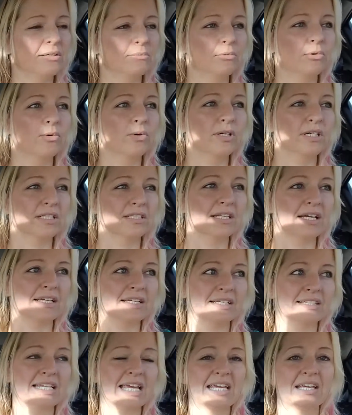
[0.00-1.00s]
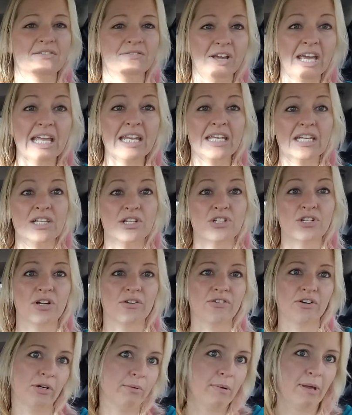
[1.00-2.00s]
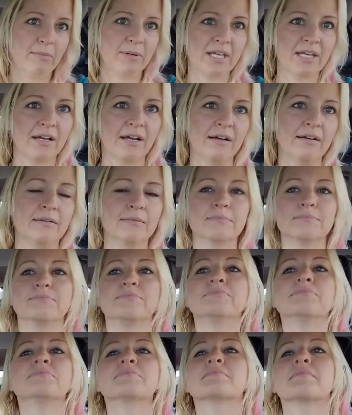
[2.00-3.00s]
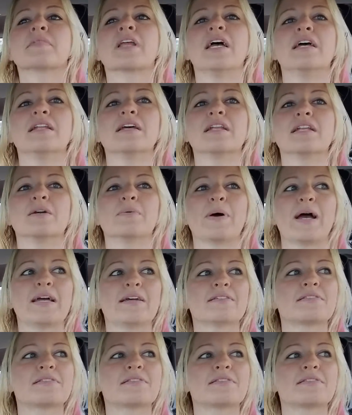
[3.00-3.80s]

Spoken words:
or like take advantage of her maybe in any way.